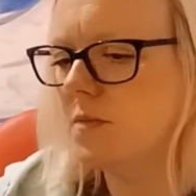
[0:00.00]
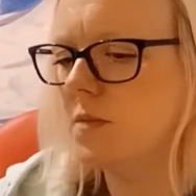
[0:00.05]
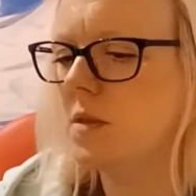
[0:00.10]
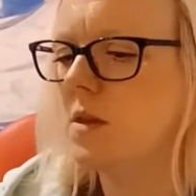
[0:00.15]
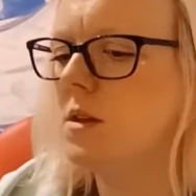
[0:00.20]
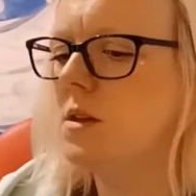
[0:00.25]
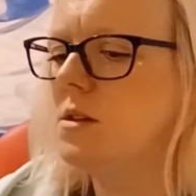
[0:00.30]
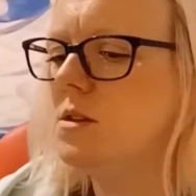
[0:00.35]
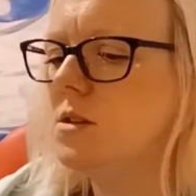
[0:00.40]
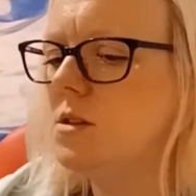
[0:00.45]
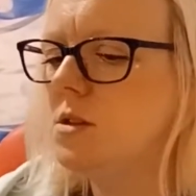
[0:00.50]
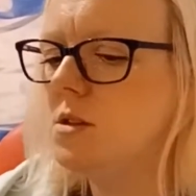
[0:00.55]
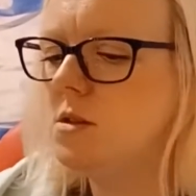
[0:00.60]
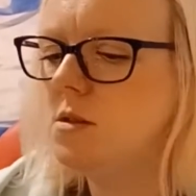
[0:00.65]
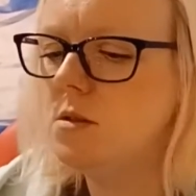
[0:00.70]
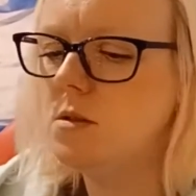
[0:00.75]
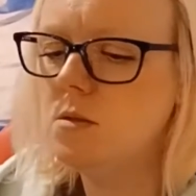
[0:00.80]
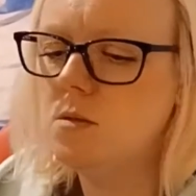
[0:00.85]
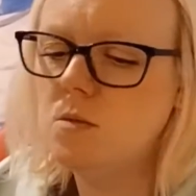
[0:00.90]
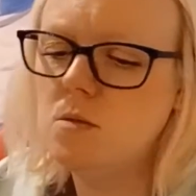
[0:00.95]
Let's
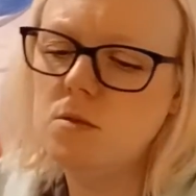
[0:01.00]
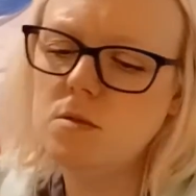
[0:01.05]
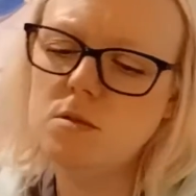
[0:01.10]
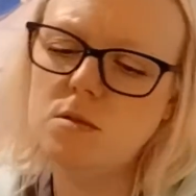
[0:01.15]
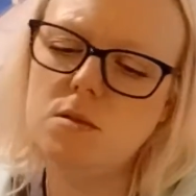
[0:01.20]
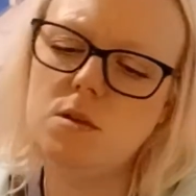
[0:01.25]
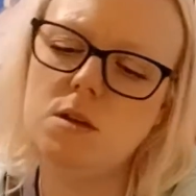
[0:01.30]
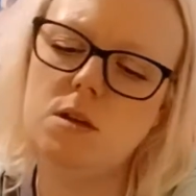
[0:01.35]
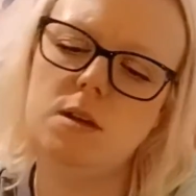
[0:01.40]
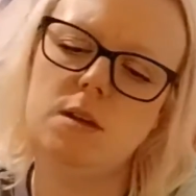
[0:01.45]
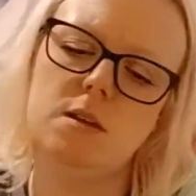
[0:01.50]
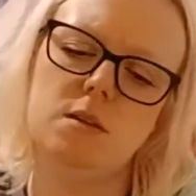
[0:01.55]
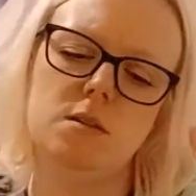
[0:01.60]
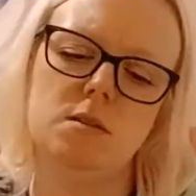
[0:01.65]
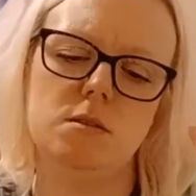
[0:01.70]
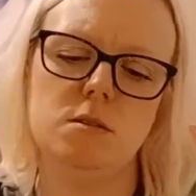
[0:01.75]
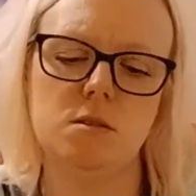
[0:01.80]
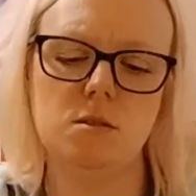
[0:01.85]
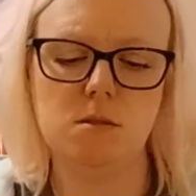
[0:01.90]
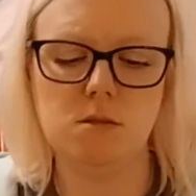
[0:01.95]
do what.
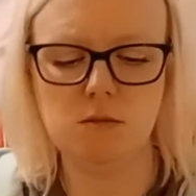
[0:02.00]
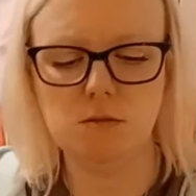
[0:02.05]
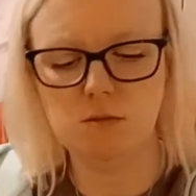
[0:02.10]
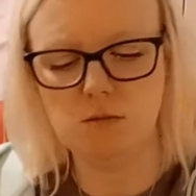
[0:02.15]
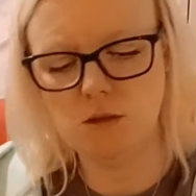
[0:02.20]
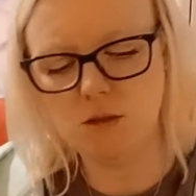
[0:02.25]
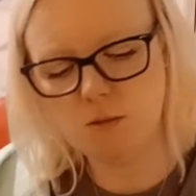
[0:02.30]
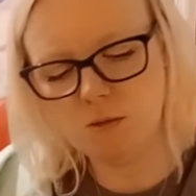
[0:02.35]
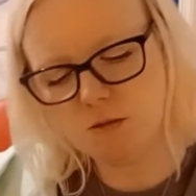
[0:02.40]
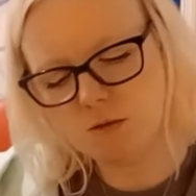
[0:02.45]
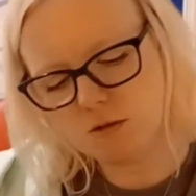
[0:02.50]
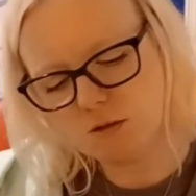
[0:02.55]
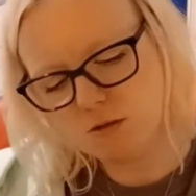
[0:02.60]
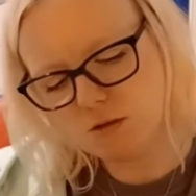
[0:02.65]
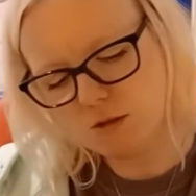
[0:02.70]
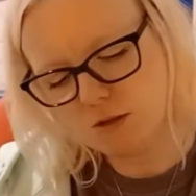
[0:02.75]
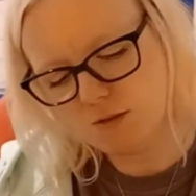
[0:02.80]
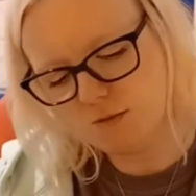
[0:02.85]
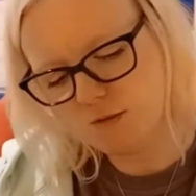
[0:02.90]
So spirit guides of